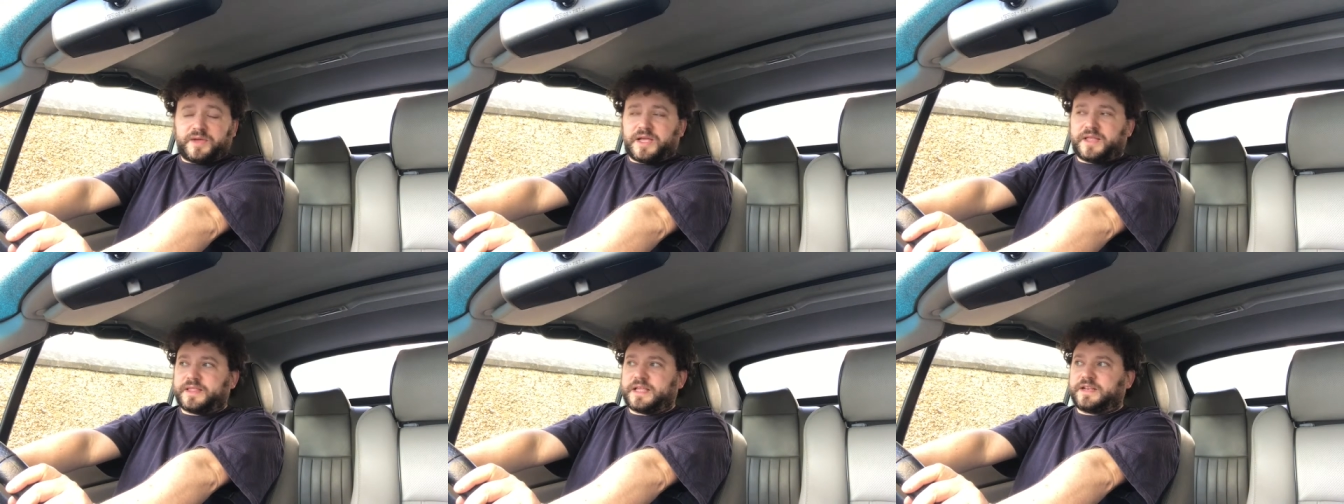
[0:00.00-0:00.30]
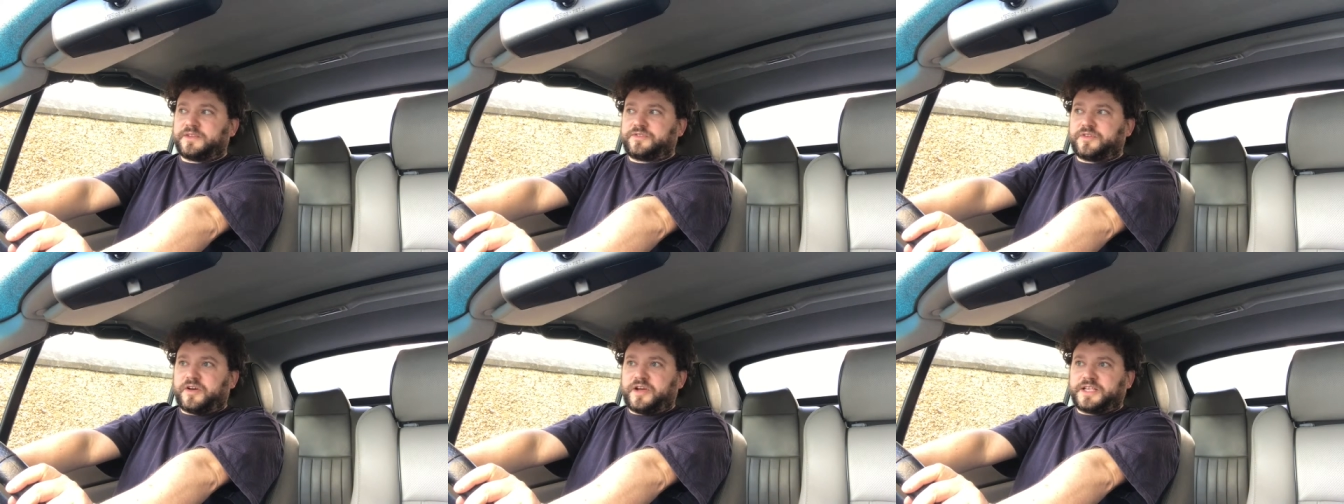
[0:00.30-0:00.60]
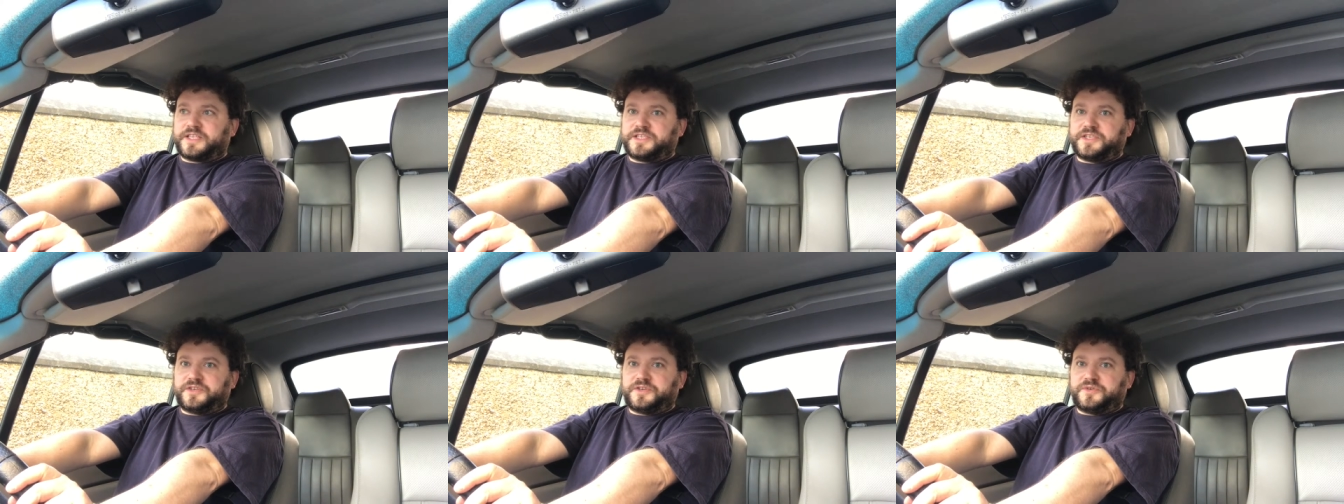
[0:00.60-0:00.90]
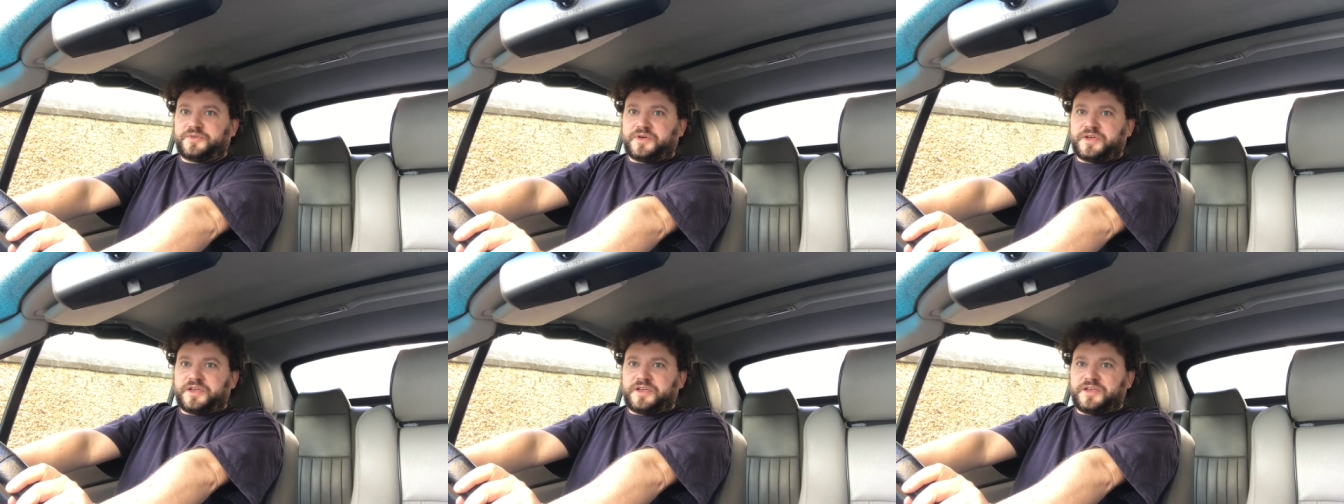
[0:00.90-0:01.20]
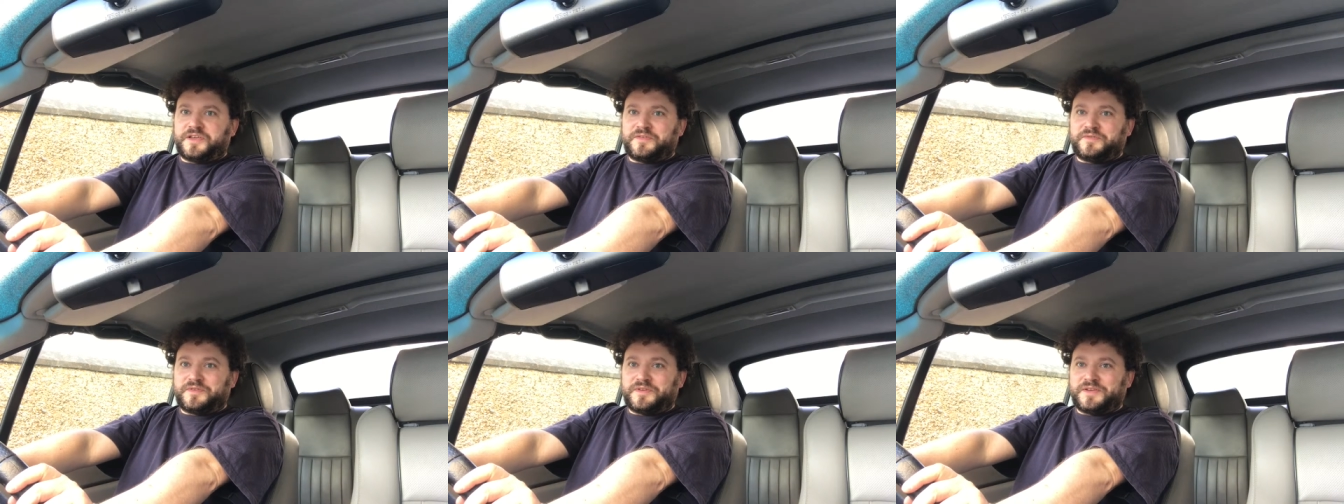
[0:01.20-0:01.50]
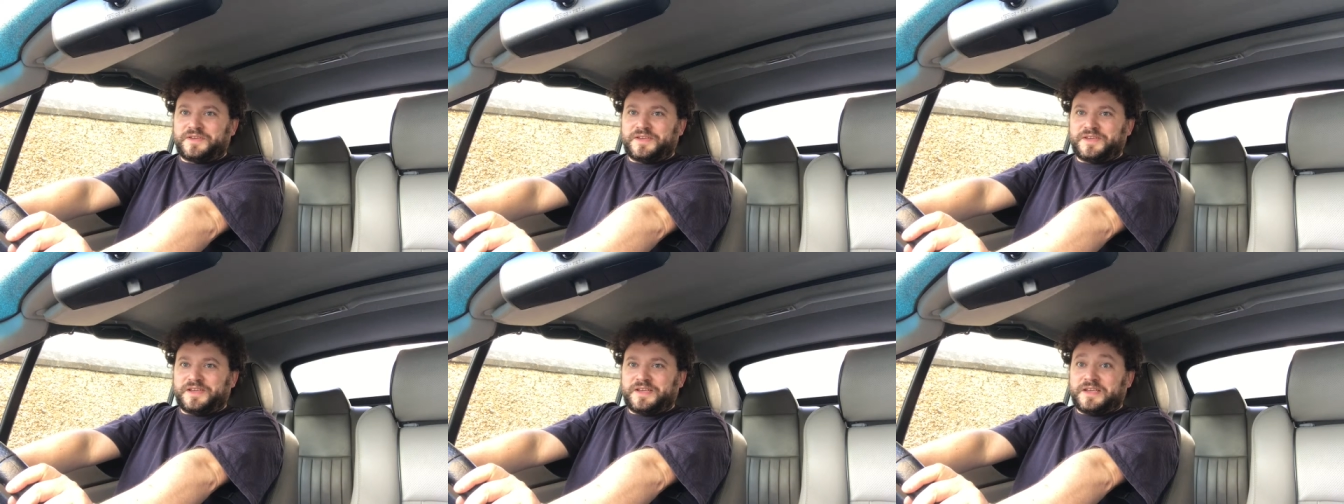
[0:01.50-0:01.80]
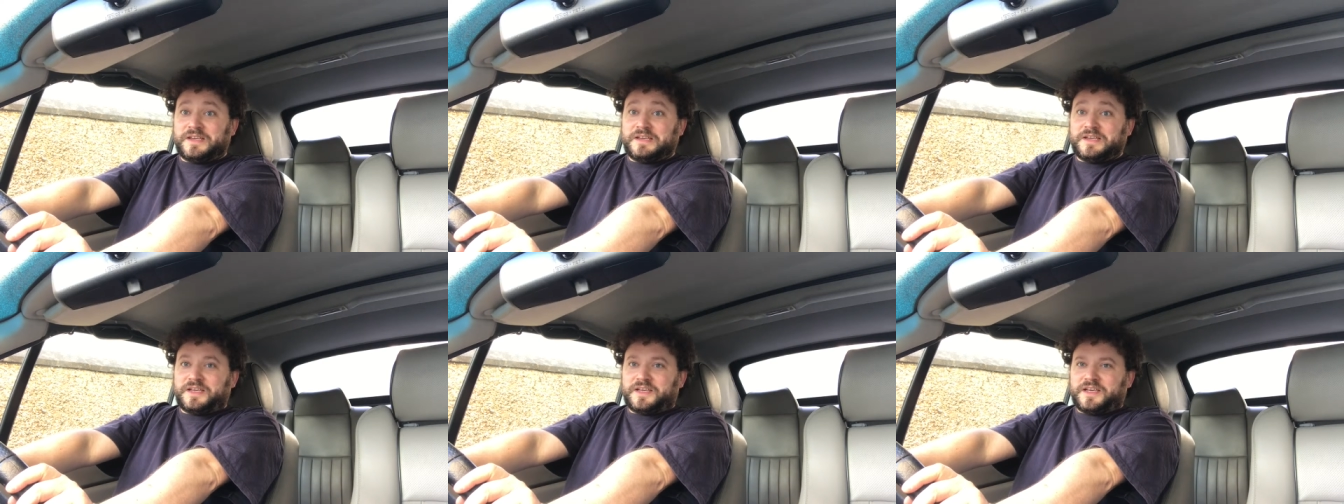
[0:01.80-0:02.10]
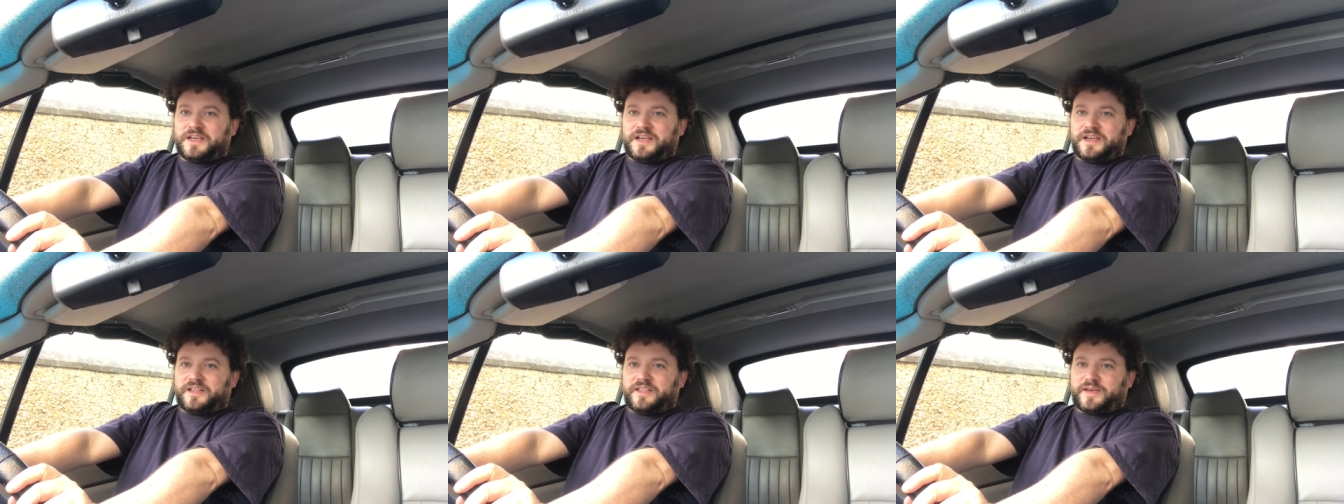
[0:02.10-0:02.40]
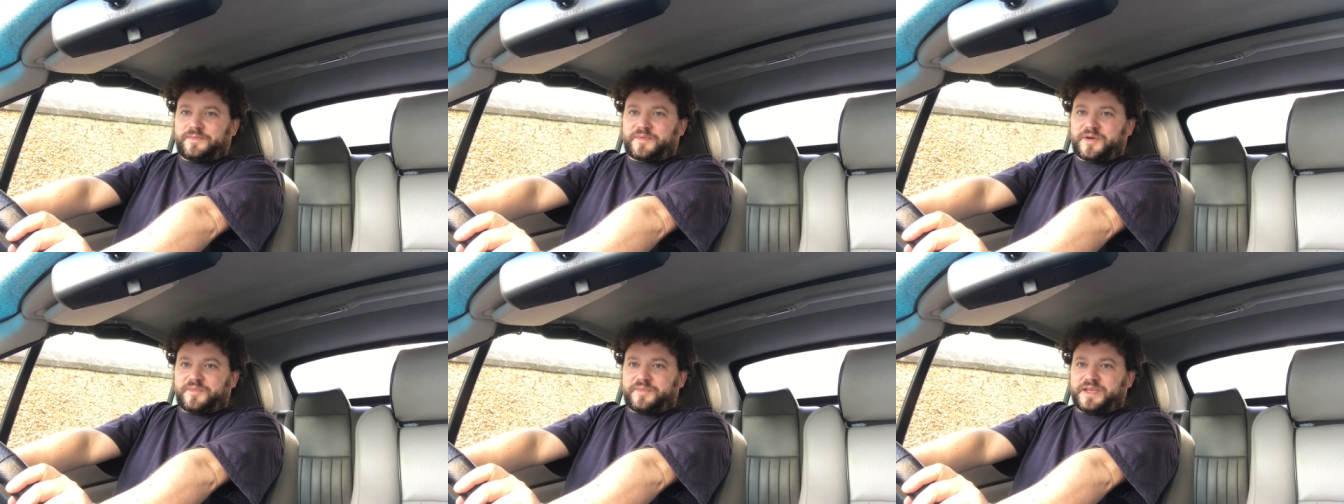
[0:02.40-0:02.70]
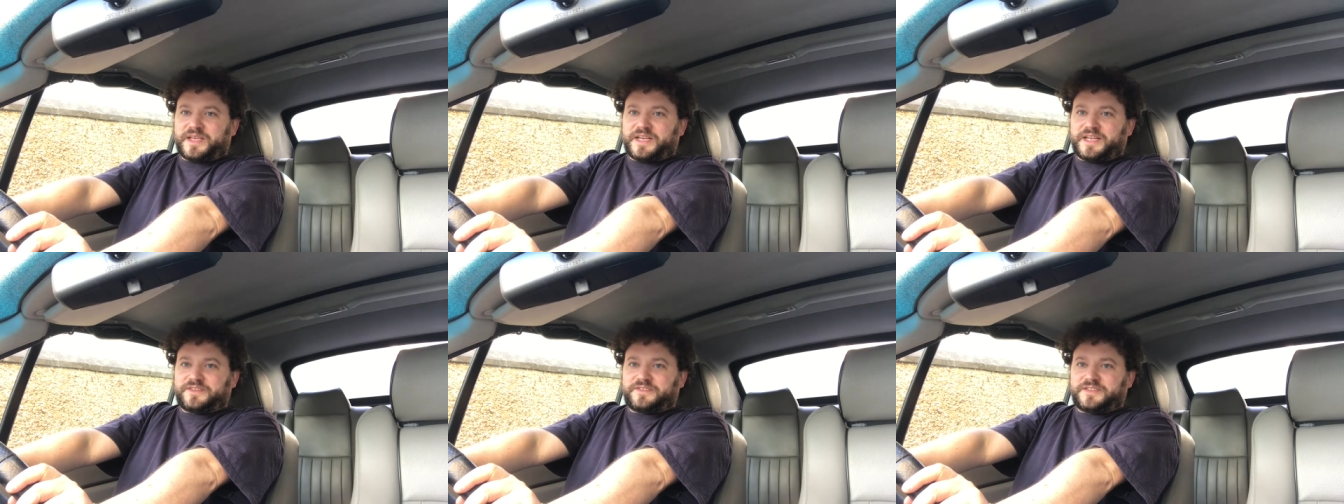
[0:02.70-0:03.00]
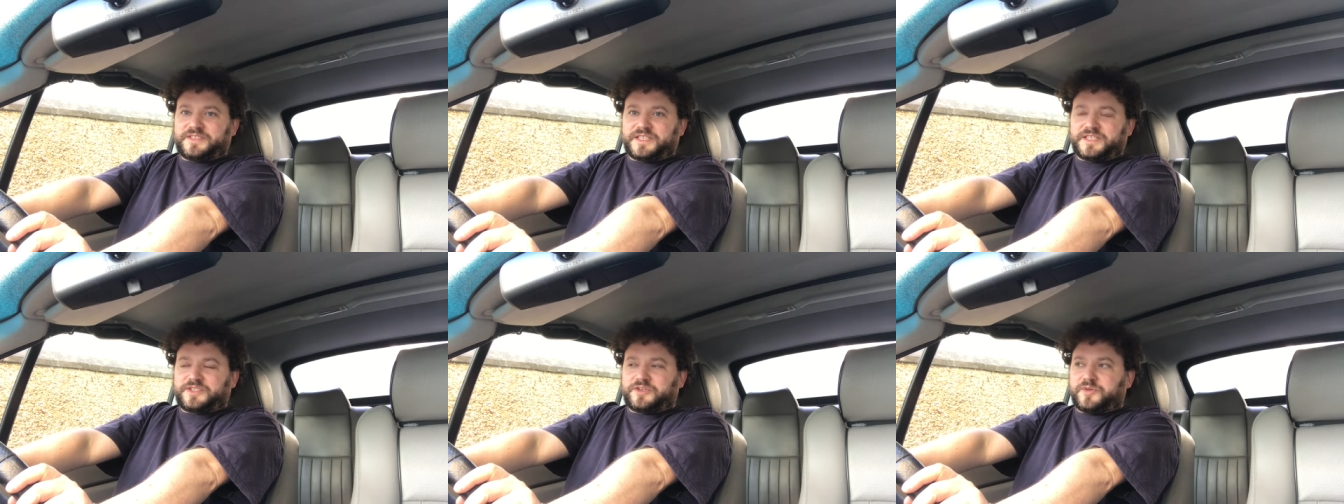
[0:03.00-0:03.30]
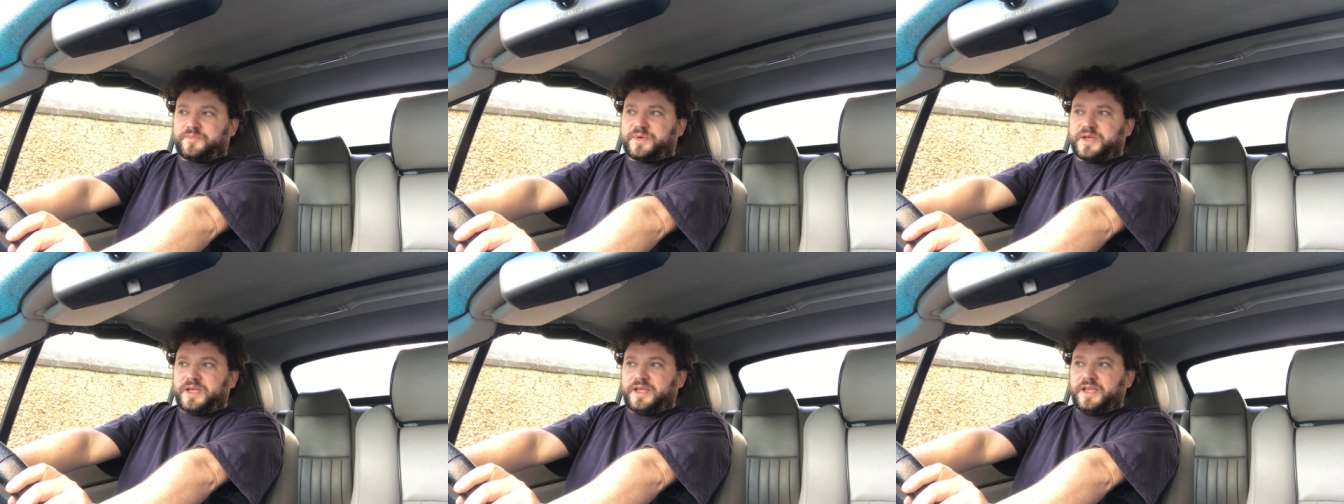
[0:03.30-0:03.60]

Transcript: and then try to. That might be an interesting job